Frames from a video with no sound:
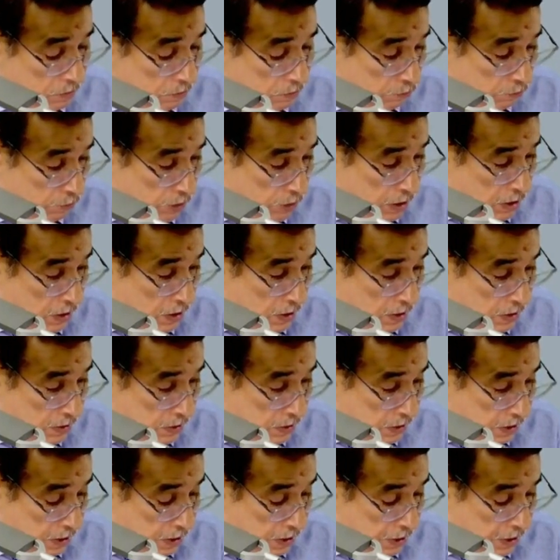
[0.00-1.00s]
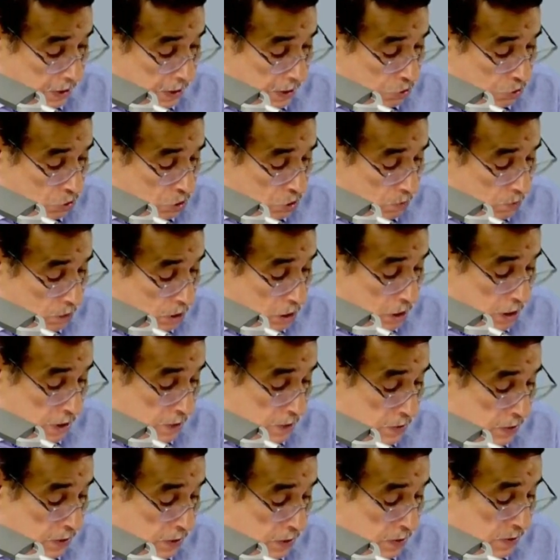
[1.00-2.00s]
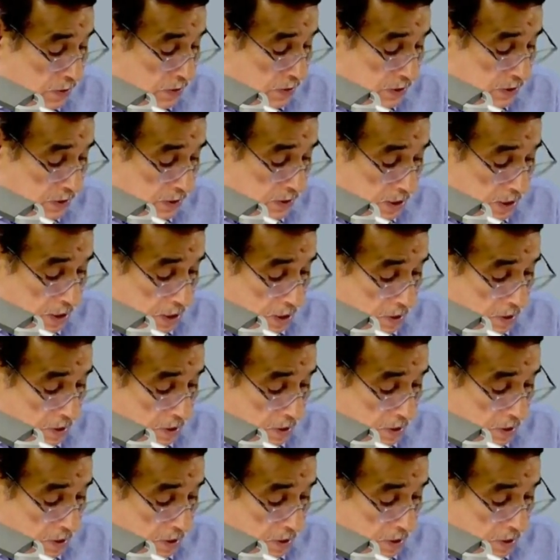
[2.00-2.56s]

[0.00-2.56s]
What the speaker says: various intangible assets,